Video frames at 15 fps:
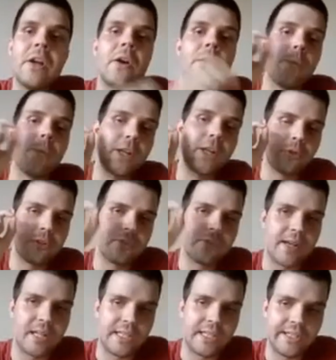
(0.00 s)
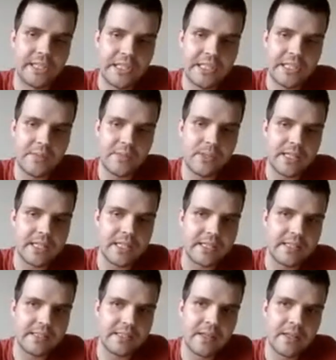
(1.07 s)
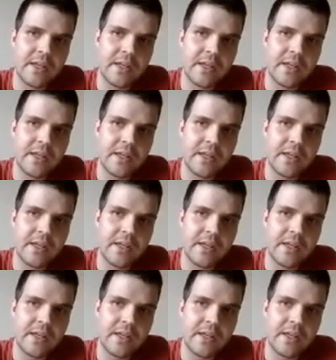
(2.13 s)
What I wanted to make clear here simply is